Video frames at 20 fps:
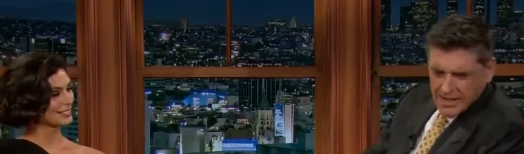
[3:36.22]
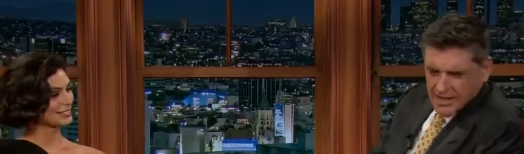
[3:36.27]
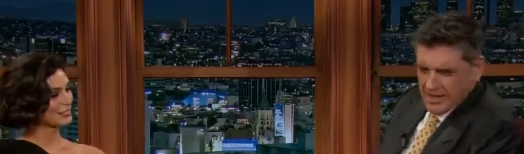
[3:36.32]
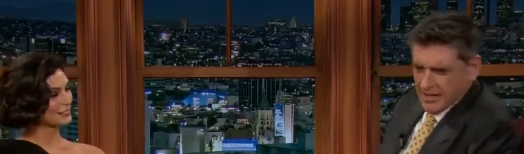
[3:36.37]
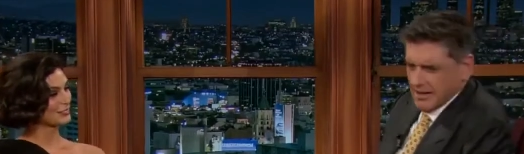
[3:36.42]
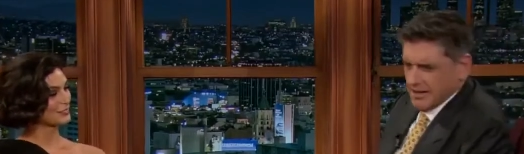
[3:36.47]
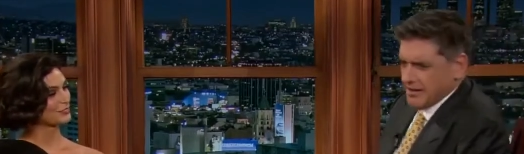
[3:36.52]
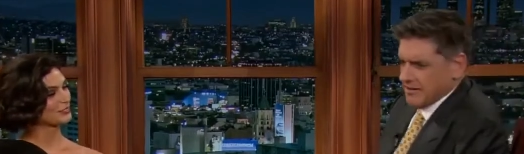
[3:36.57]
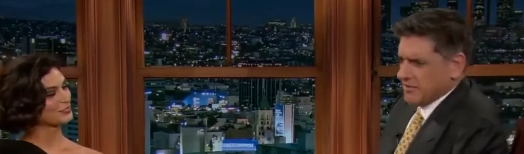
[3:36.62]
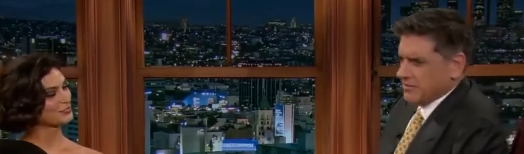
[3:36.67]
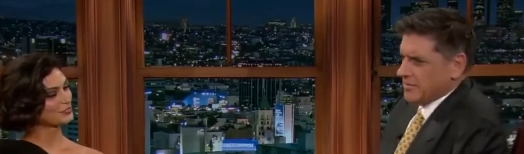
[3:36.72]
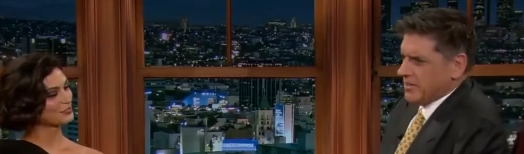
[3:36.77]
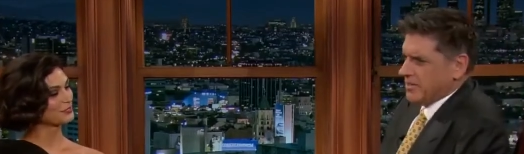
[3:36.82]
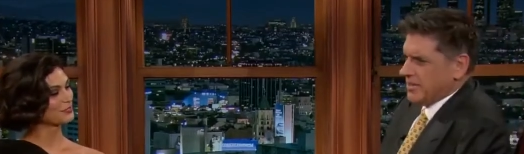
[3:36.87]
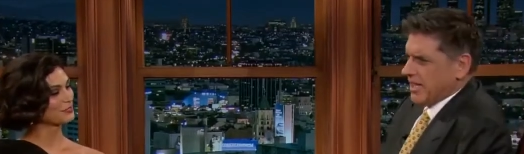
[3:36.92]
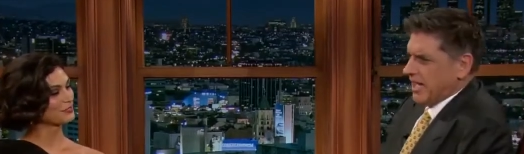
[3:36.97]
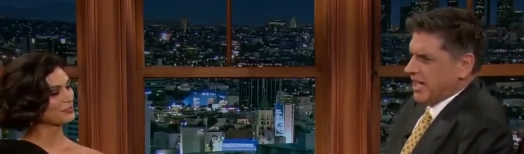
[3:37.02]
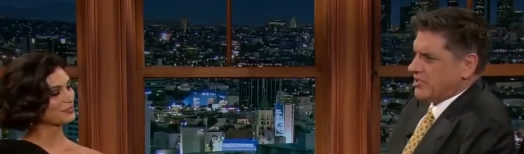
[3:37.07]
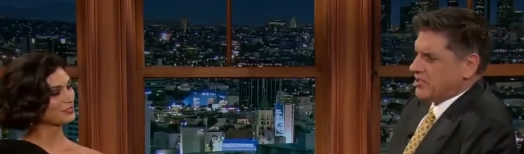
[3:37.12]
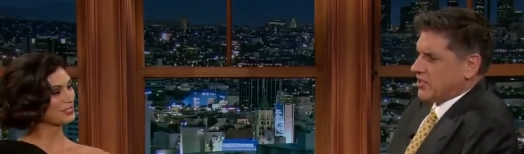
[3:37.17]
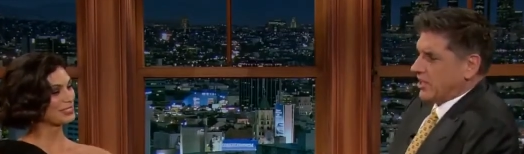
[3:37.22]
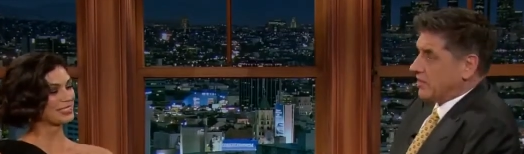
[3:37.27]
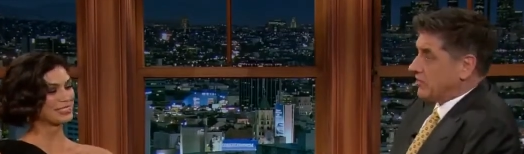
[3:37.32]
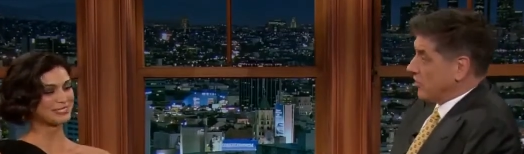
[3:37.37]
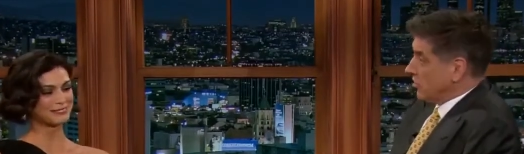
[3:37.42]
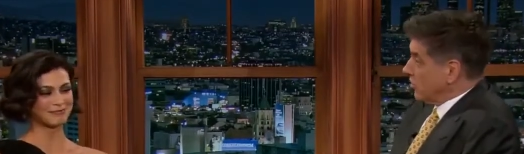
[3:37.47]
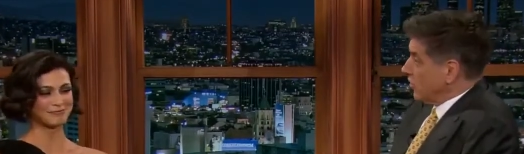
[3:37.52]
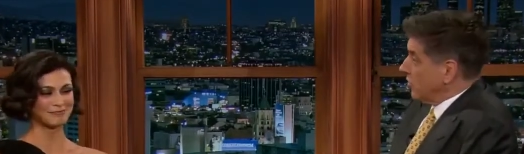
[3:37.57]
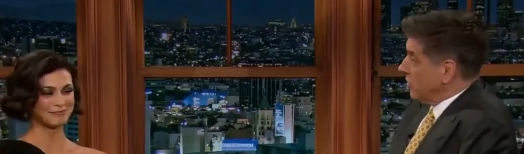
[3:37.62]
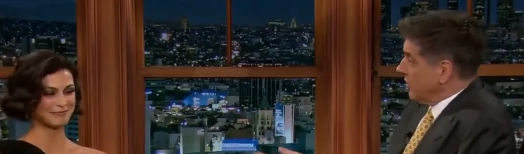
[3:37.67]
Speaker 1: well, um, that's nice.
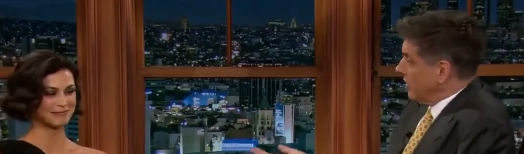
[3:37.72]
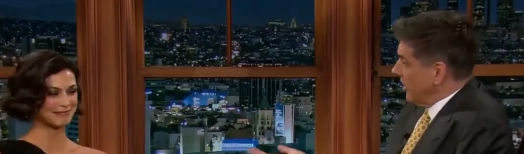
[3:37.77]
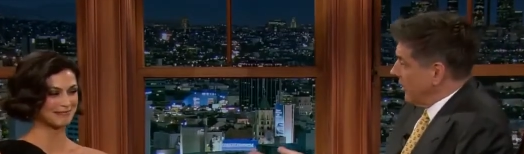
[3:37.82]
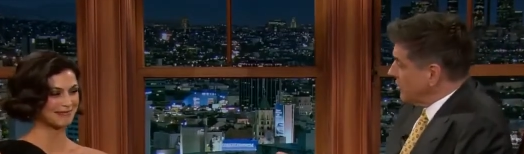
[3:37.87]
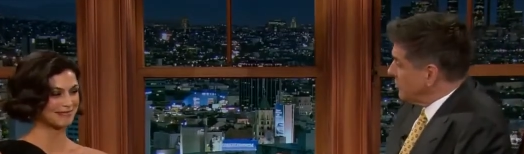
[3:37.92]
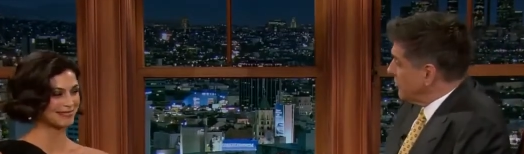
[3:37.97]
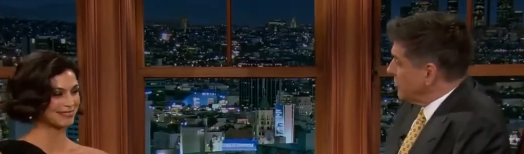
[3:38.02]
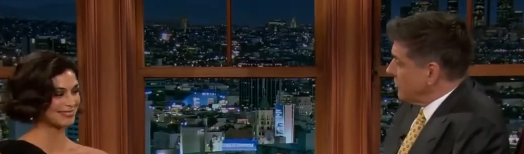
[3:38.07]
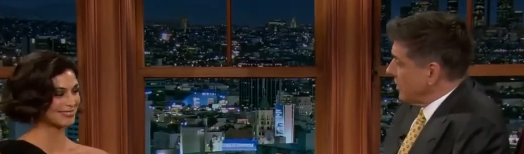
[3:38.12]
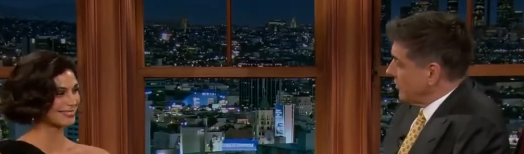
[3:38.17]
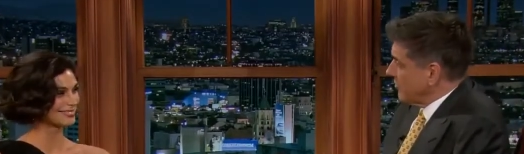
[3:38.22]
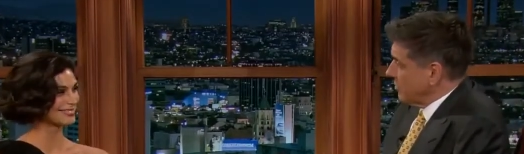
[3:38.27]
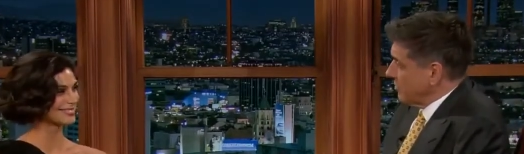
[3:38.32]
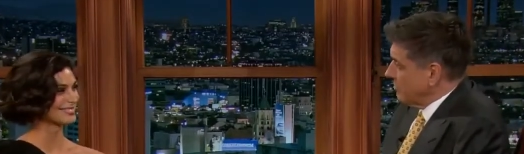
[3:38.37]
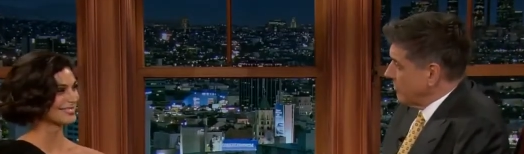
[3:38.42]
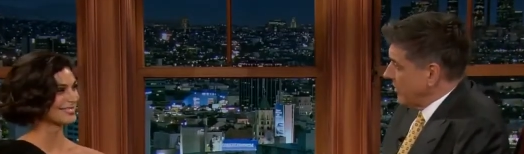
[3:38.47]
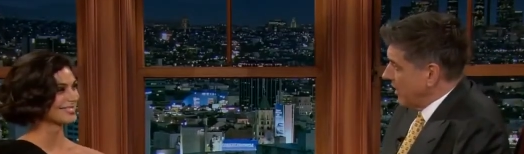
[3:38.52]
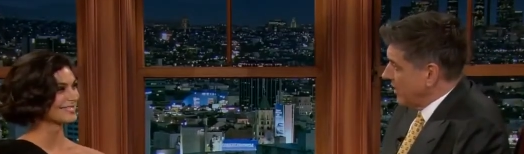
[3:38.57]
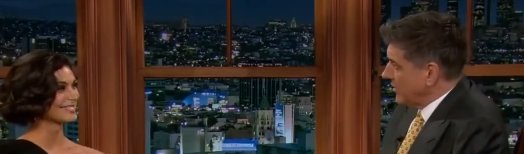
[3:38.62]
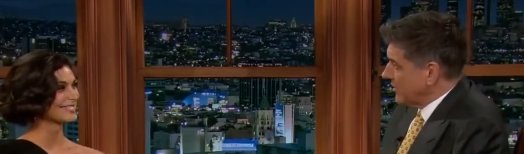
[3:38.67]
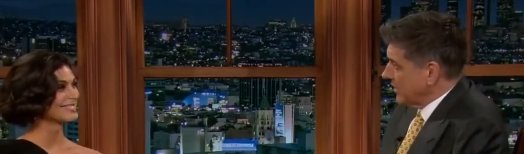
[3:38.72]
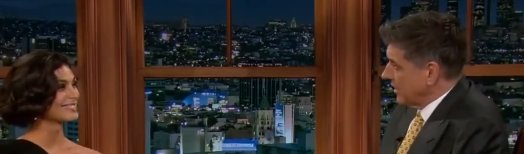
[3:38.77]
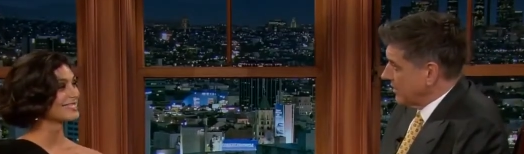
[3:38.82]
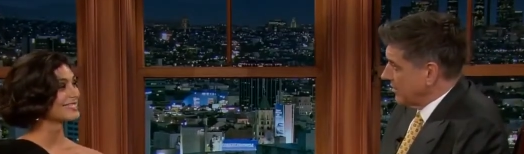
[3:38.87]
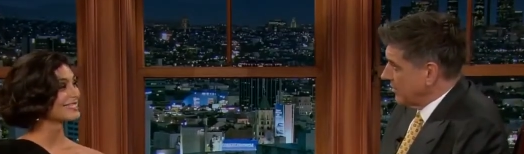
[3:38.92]
Did you go with your husband? You haven't been married